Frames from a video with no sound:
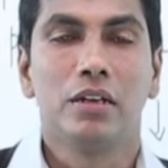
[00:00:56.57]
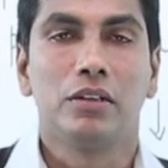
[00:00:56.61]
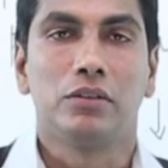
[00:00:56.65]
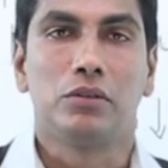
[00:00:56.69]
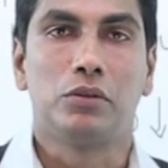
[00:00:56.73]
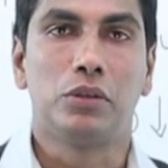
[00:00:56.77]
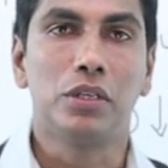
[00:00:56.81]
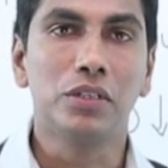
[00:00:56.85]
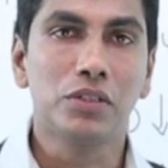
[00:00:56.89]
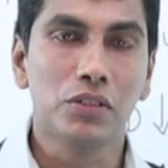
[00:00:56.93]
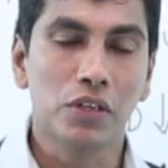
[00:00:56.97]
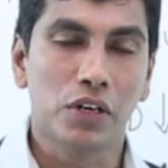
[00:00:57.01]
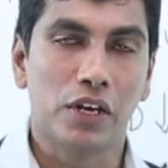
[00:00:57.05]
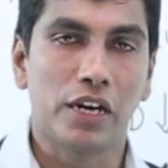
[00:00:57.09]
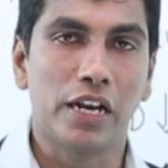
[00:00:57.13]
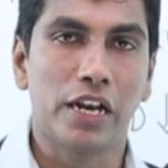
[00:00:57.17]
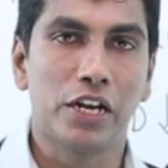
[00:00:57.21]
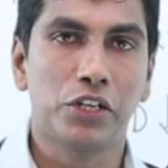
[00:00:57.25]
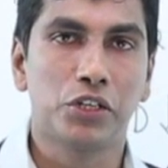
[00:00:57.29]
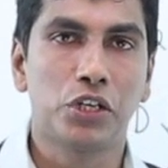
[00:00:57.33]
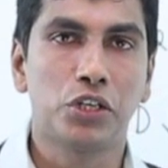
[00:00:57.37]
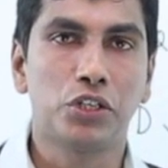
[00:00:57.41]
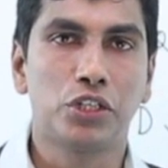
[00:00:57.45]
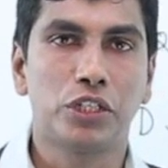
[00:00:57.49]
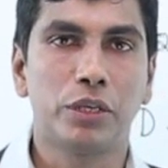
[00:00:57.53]
This
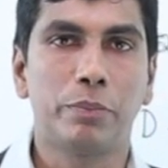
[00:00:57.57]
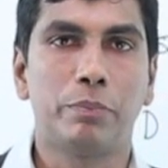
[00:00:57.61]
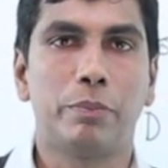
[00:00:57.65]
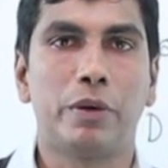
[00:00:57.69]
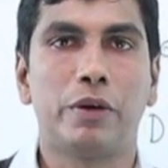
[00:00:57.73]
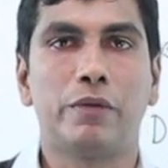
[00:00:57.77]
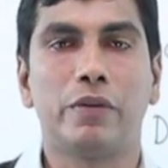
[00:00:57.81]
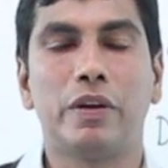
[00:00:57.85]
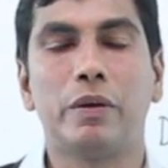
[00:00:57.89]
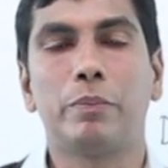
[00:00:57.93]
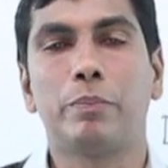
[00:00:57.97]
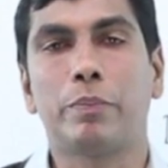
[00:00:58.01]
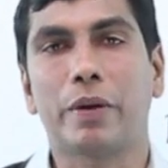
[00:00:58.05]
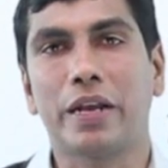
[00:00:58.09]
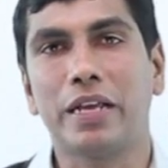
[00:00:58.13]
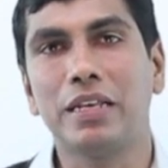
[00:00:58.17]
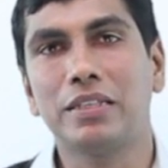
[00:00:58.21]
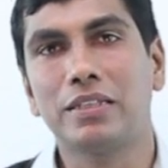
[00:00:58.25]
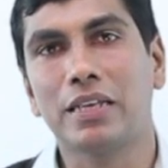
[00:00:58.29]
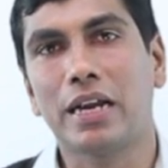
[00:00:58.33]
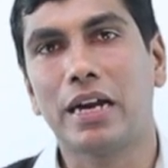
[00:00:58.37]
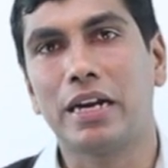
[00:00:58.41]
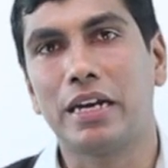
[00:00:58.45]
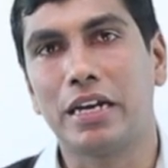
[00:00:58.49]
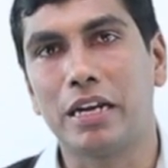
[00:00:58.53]
relationship between
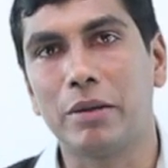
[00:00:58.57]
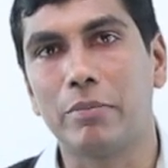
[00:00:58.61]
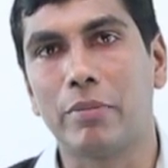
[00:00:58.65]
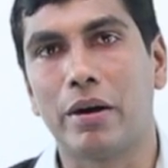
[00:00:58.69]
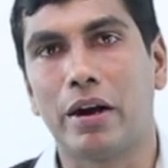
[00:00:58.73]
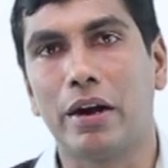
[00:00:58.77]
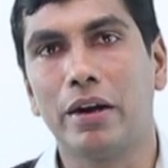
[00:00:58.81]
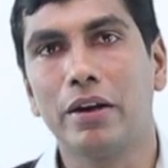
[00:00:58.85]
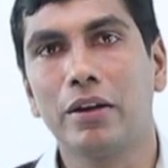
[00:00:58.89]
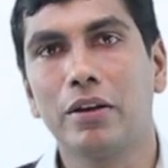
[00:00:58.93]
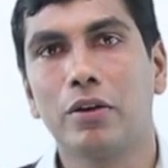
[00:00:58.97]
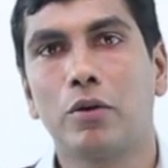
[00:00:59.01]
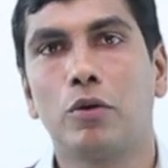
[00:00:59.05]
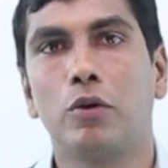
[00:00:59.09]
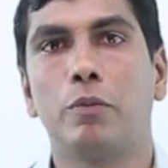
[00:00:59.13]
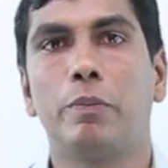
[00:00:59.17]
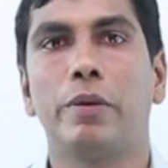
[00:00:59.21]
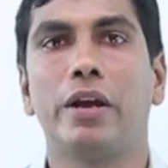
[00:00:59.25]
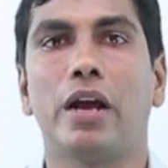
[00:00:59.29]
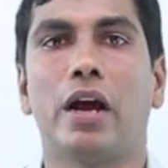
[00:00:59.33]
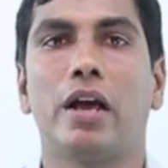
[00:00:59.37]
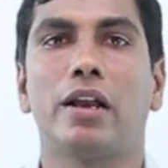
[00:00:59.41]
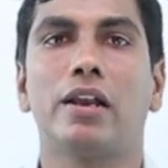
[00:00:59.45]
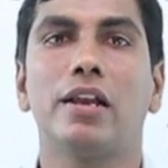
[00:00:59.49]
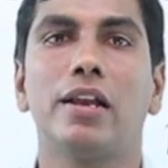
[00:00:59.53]
price and demand could
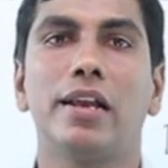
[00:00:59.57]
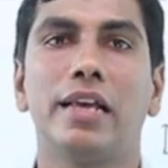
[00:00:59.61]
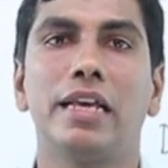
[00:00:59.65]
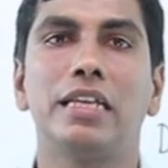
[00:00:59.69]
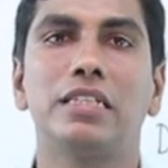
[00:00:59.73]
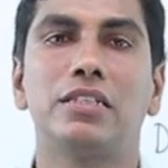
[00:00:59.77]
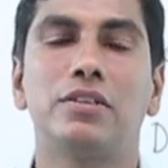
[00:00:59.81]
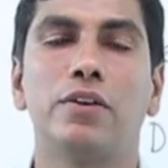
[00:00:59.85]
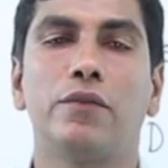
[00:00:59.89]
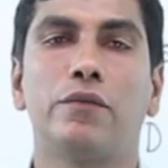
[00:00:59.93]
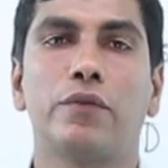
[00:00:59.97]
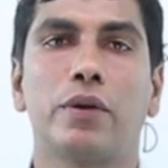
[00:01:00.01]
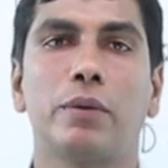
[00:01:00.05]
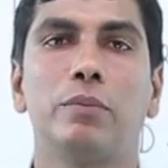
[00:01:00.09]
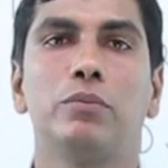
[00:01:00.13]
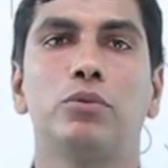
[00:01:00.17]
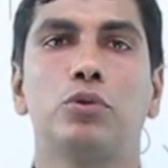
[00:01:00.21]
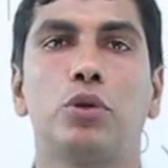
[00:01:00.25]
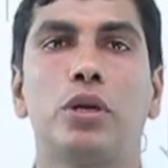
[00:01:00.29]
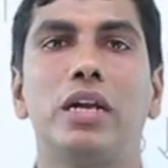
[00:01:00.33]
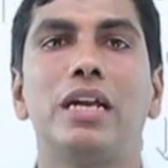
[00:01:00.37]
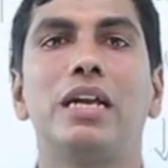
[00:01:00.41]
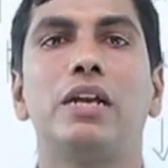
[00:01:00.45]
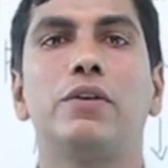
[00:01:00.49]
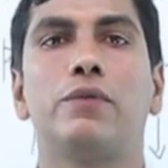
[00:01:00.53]
be analyzed from
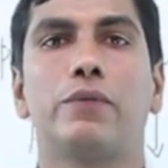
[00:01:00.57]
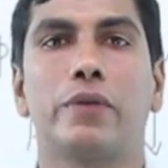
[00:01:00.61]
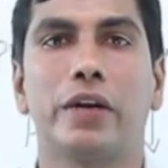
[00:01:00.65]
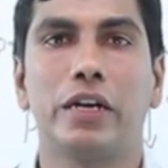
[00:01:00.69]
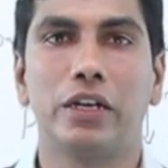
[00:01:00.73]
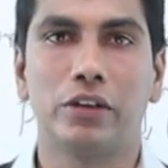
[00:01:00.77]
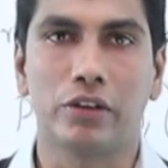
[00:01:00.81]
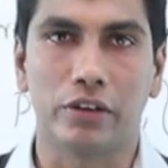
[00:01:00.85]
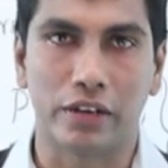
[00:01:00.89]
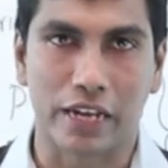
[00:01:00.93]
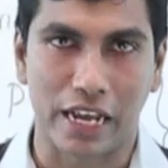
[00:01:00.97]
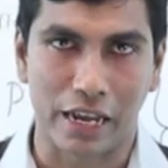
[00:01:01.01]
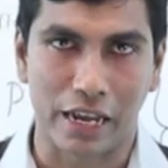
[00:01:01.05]
three different